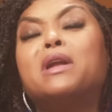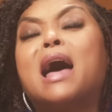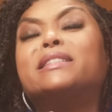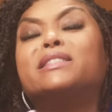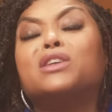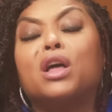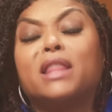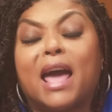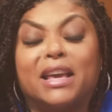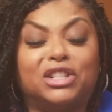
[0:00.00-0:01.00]
when I
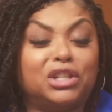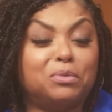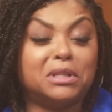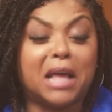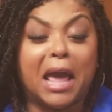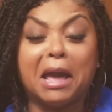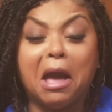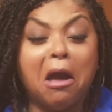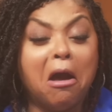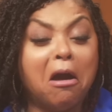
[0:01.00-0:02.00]
saw that and she was
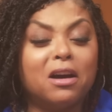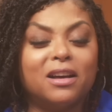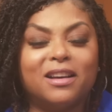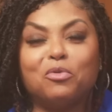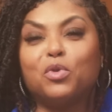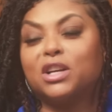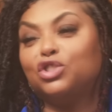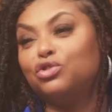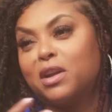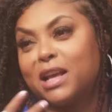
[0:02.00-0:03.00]
like,
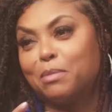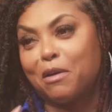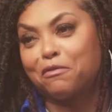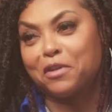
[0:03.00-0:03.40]
because you know that's